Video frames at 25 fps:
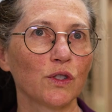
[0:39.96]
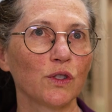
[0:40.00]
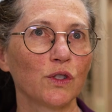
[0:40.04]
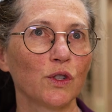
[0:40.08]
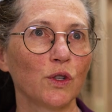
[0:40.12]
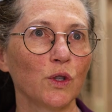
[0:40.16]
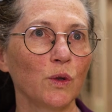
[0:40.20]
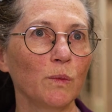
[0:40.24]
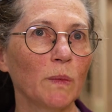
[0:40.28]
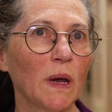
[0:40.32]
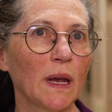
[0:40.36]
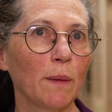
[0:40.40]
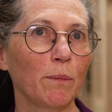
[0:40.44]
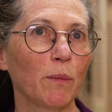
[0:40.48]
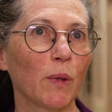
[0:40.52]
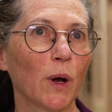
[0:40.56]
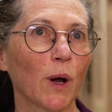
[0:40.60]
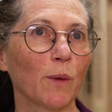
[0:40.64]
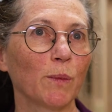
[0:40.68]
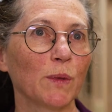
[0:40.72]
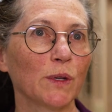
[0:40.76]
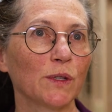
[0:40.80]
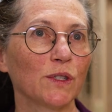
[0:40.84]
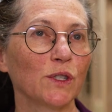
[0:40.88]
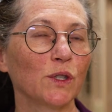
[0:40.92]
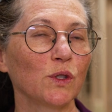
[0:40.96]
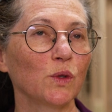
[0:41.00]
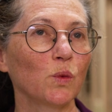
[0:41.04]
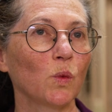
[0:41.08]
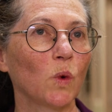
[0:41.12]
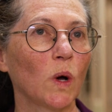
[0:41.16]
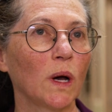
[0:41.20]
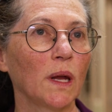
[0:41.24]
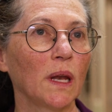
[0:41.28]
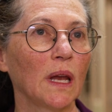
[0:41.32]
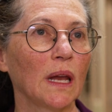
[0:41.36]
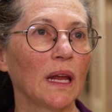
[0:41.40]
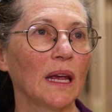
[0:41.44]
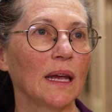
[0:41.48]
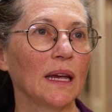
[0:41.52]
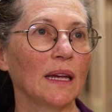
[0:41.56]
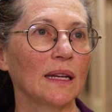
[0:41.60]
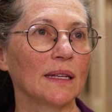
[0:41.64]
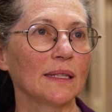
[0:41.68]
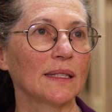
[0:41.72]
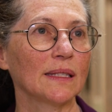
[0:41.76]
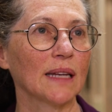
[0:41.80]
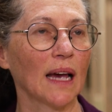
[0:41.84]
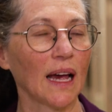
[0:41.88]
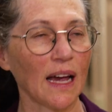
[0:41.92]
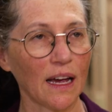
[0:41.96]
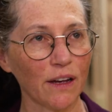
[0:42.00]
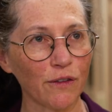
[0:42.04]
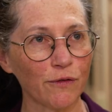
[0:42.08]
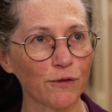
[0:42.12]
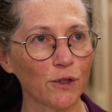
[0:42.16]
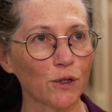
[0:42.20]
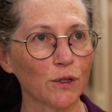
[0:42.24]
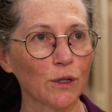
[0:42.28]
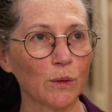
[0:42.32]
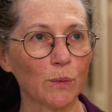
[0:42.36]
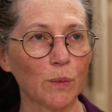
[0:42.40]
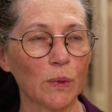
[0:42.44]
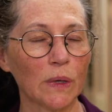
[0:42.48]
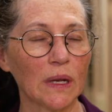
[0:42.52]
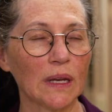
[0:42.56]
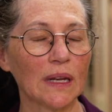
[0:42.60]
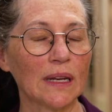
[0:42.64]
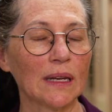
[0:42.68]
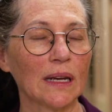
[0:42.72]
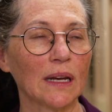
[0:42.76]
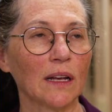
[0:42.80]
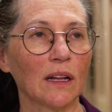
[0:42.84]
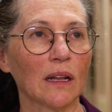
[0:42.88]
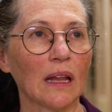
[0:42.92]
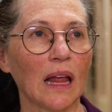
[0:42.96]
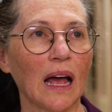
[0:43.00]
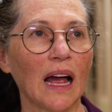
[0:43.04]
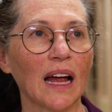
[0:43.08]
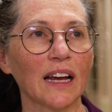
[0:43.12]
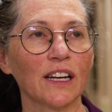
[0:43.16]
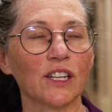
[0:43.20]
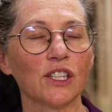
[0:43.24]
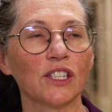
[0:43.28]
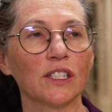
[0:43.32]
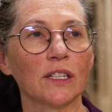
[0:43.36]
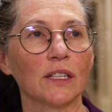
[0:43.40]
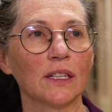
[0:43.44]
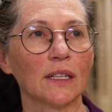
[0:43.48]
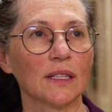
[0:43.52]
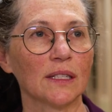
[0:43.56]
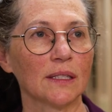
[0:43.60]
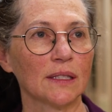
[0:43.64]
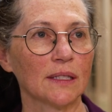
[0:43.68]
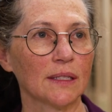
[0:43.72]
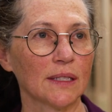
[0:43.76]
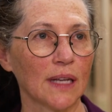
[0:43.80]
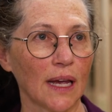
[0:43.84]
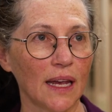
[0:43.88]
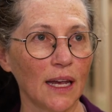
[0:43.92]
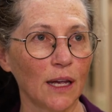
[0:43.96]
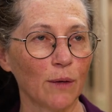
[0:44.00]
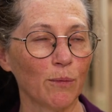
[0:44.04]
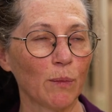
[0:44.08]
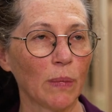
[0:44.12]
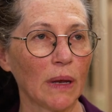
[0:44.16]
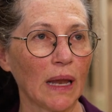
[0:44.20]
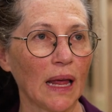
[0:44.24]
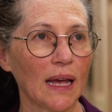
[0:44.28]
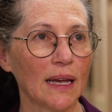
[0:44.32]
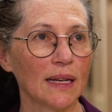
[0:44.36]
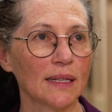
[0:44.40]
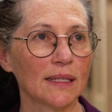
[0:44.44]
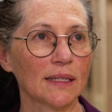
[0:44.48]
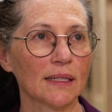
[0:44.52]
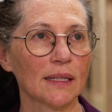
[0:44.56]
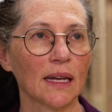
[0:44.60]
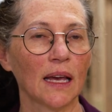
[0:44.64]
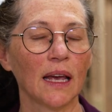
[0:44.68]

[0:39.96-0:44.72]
Two main purposes. One is after a political action has taken place,